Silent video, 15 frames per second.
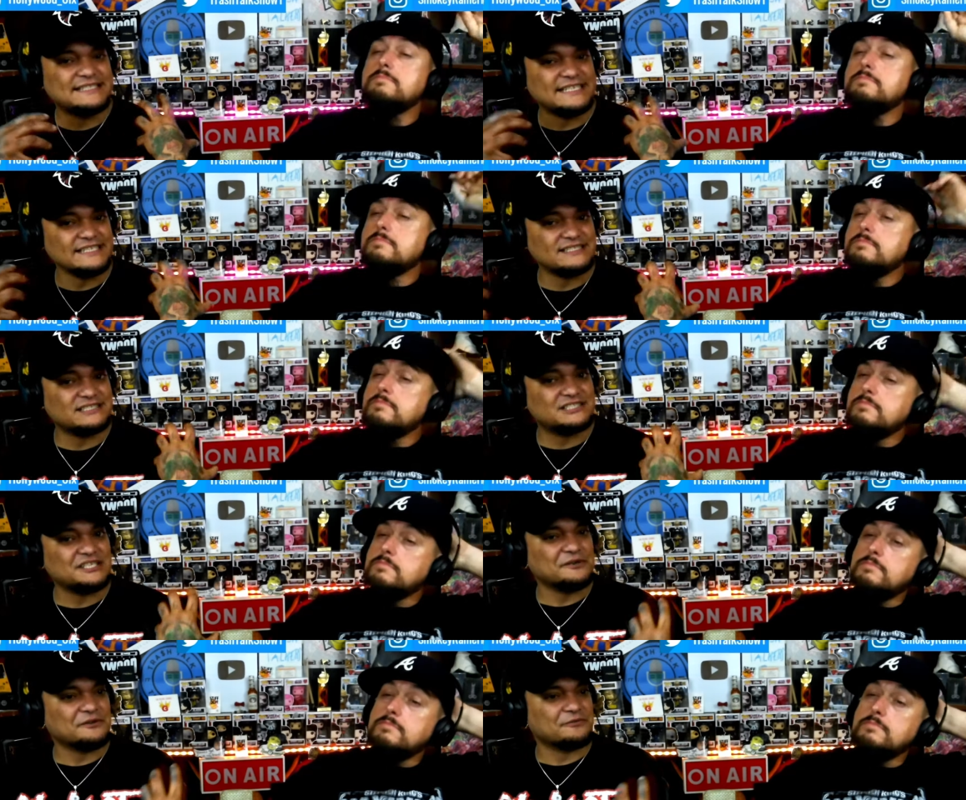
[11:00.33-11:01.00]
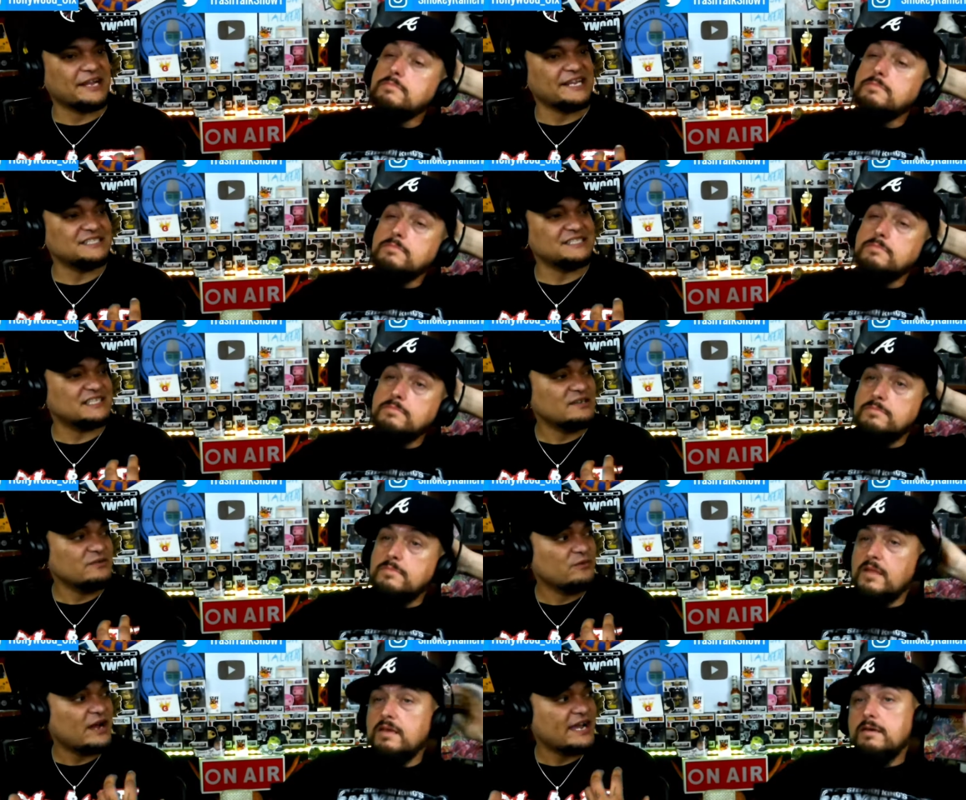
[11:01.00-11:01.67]
Speaker 1: this
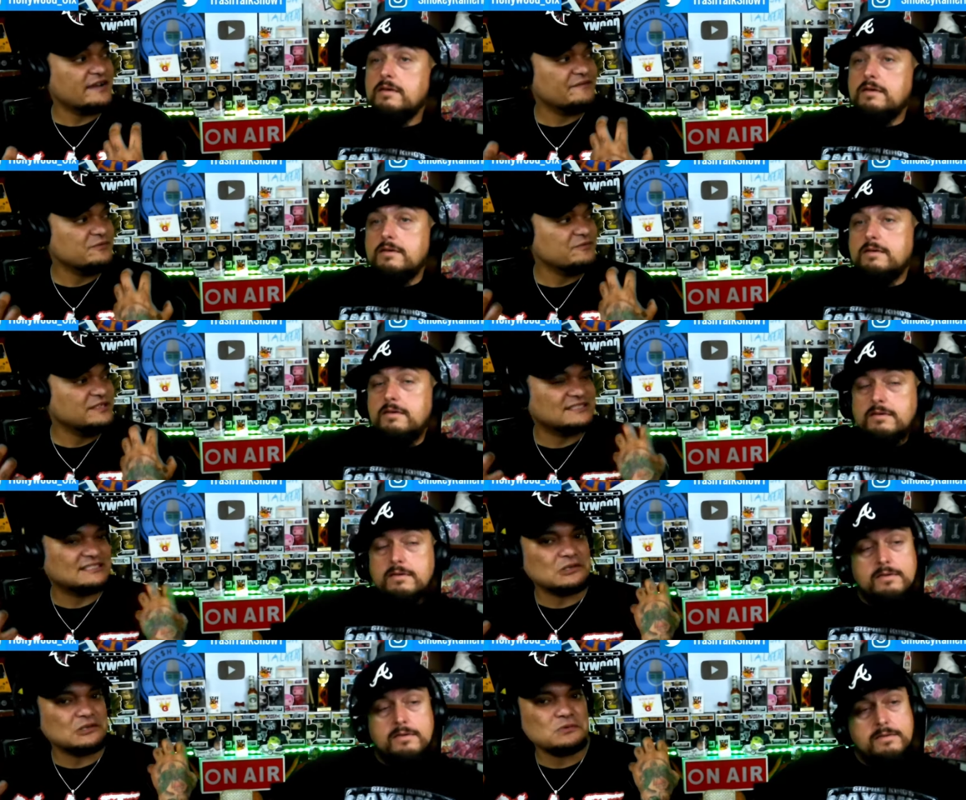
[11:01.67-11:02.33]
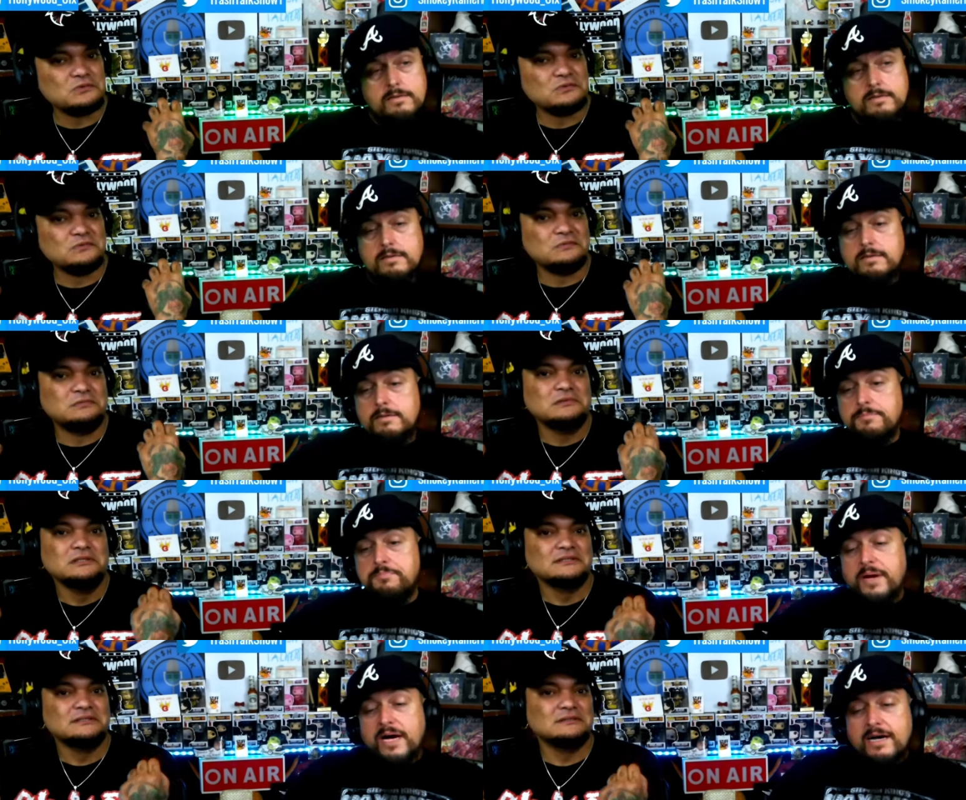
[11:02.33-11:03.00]
generation and why everyone's so
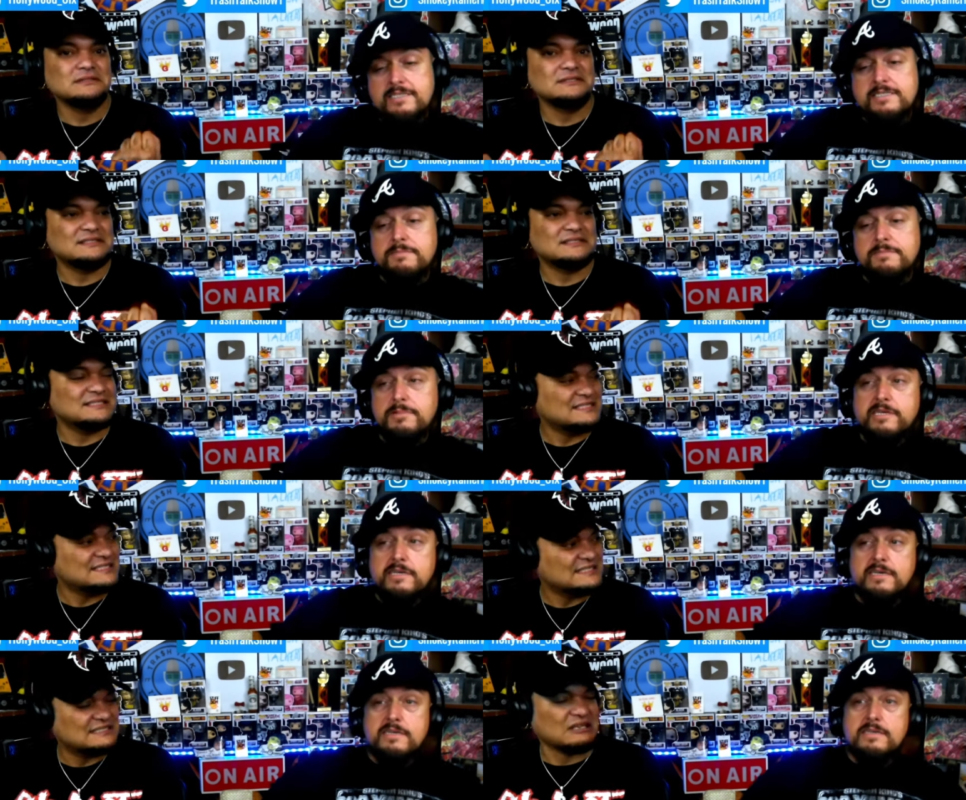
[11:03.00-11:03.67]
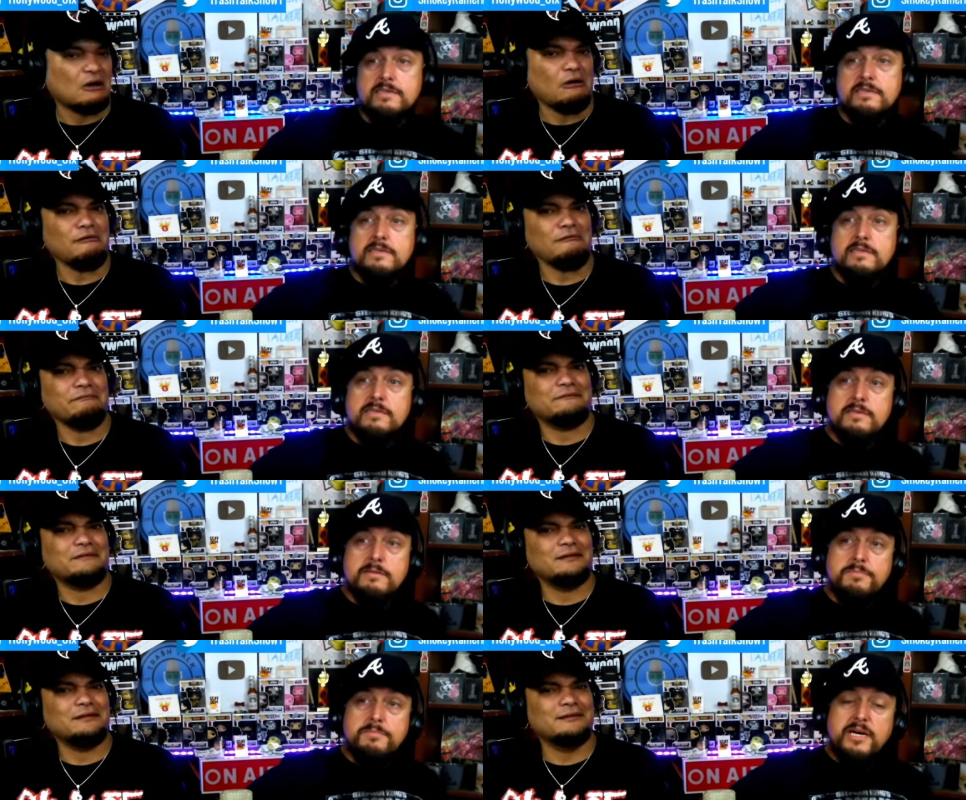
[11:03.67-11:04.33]
Speaker 2: possibly soft?
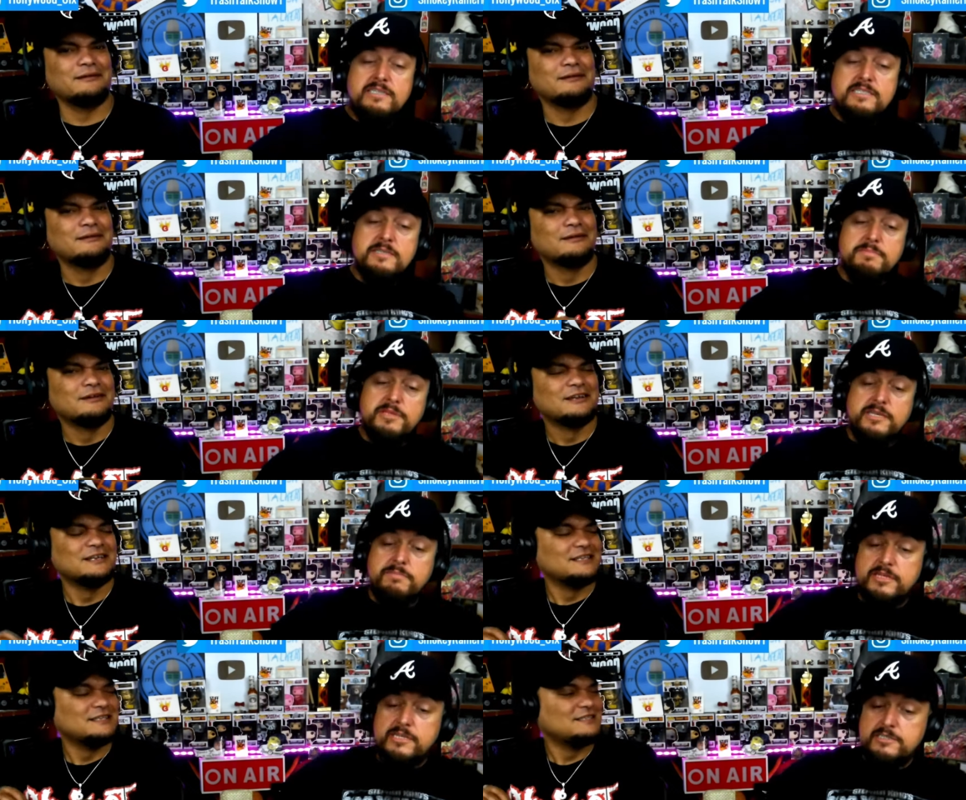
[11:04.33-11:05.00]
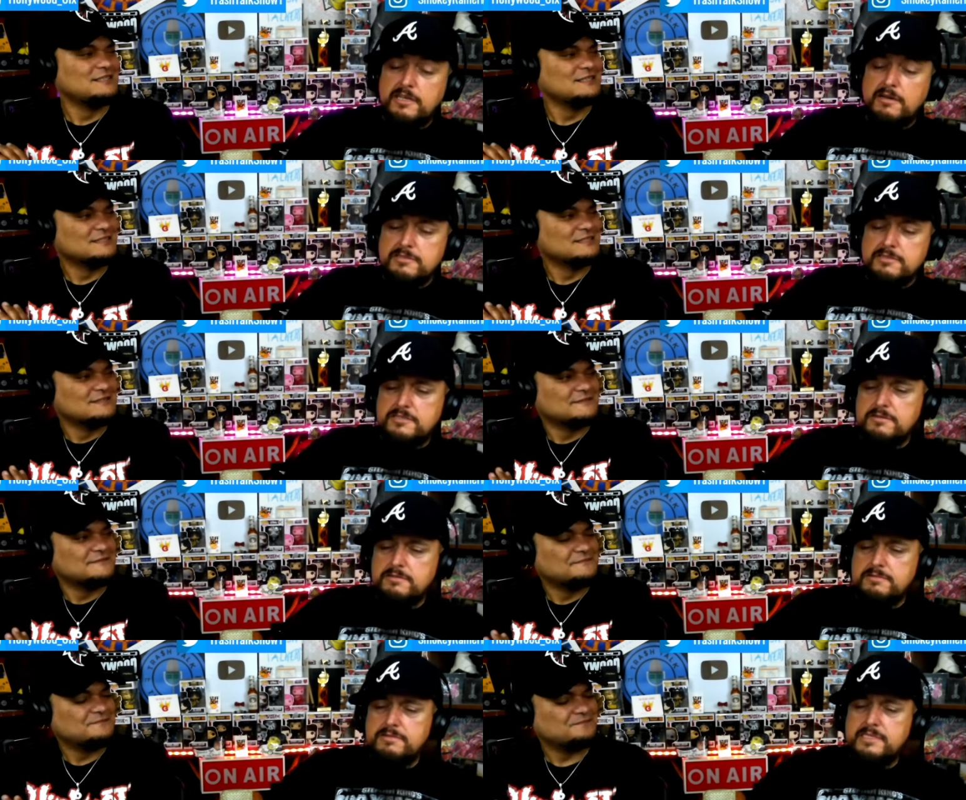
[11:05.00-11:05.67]
Possibly, but there's
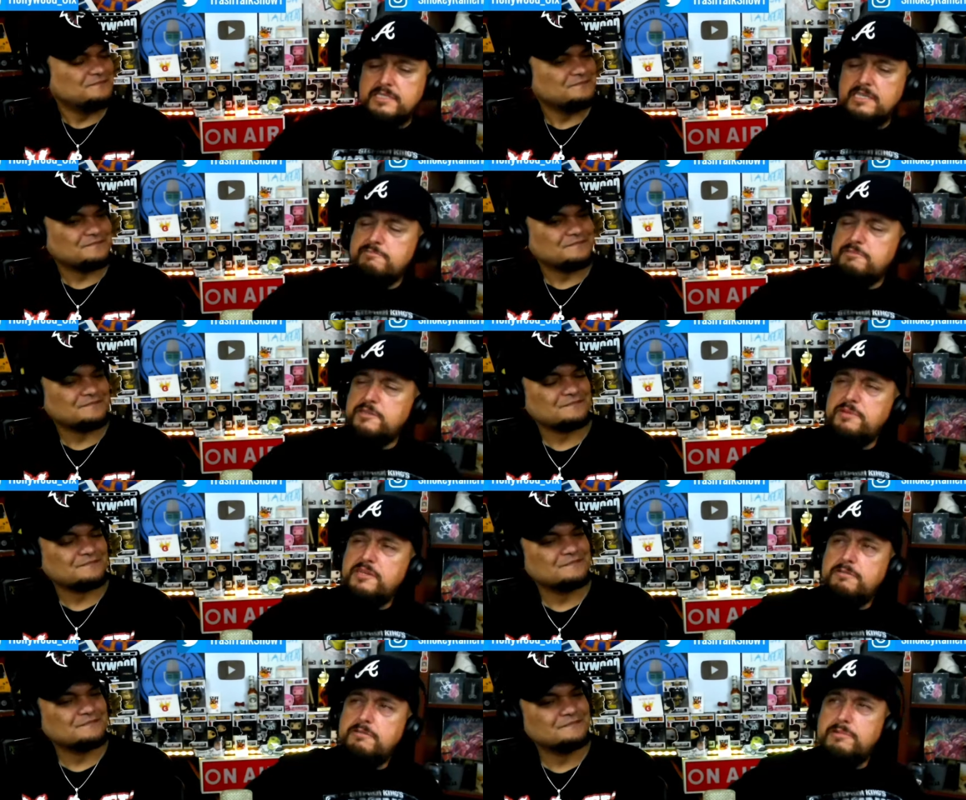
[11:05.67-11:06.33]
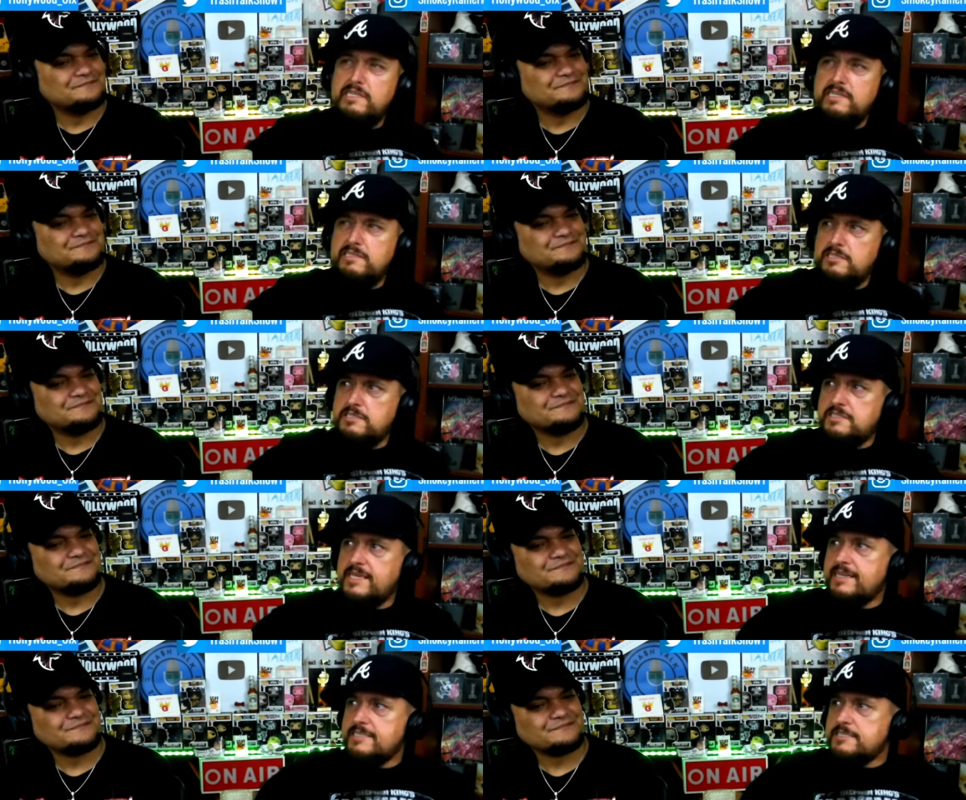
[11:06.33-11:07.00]
also it seems to be a religious